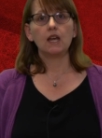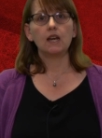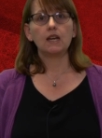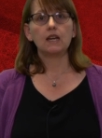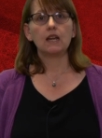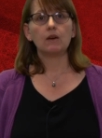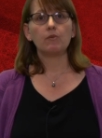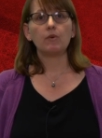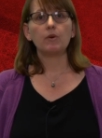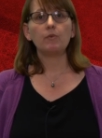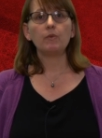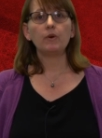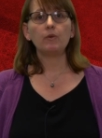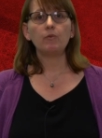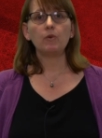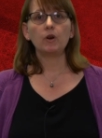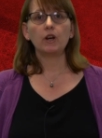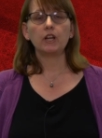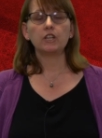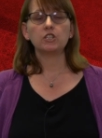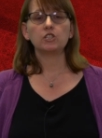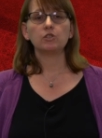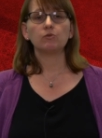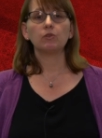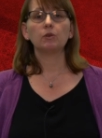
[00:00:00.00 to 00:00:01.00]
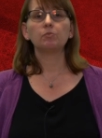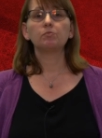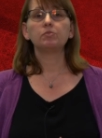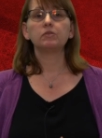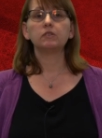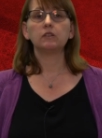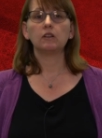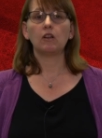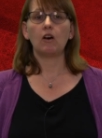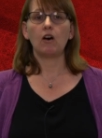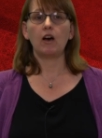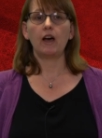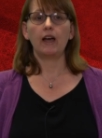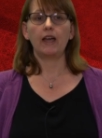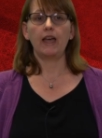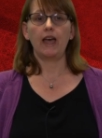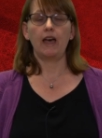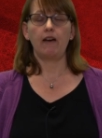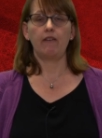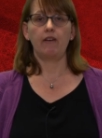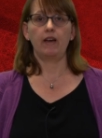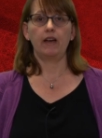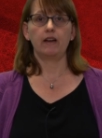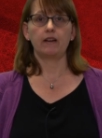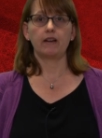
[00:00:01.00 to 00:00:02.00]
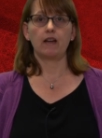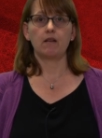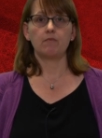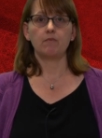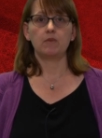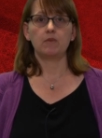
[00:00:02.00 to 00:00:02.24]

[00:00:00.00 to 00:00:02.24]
Now, when we're wanting to apply our outcome